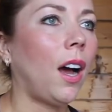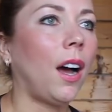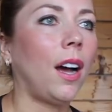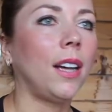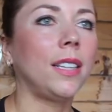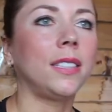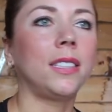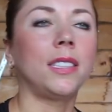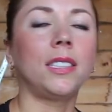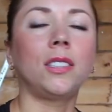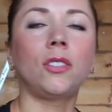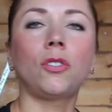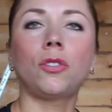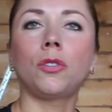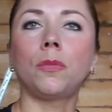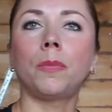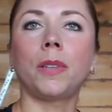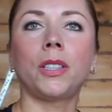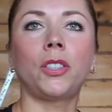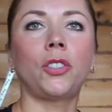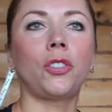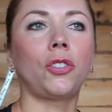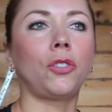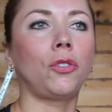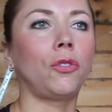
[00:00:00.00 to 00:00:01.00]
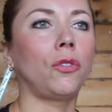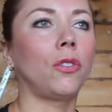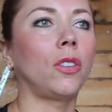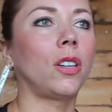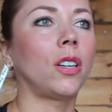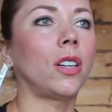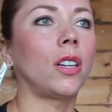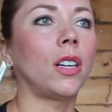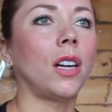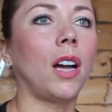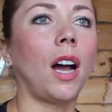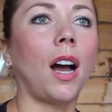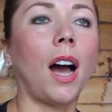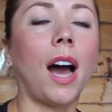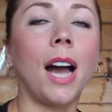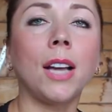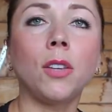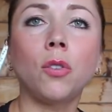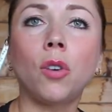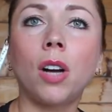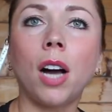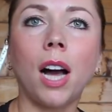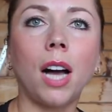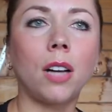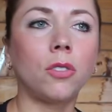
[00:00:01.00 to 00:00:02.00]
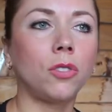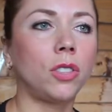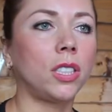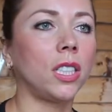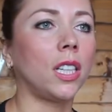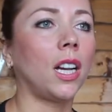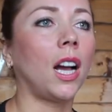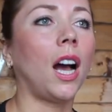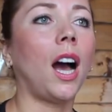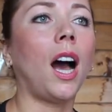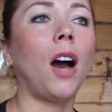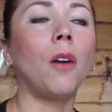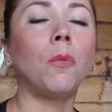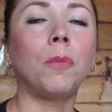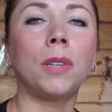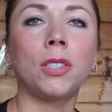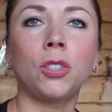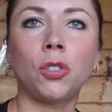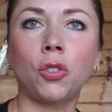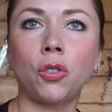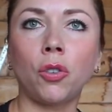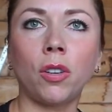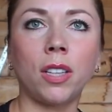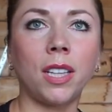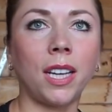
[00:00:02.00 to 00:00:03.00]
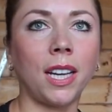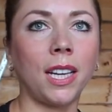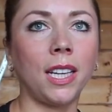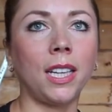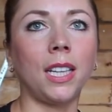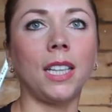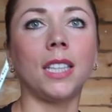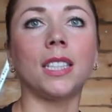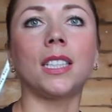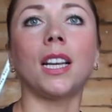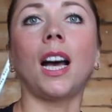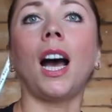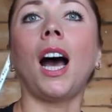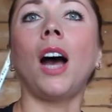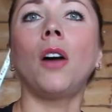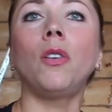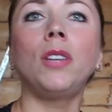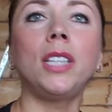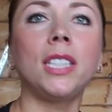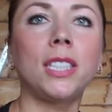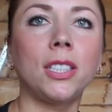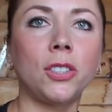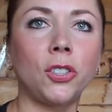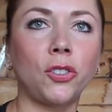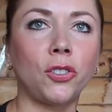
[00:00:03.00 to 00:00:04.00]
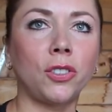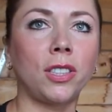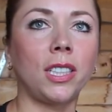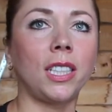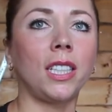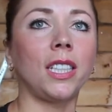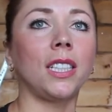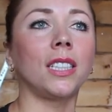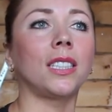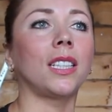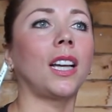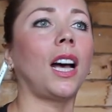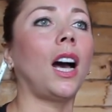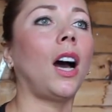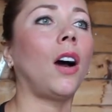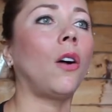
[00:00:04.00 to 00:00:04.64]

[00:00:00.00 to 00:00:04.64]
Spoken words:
Is it too much sugar? Are you counting? How much should I eat? How little should I eat?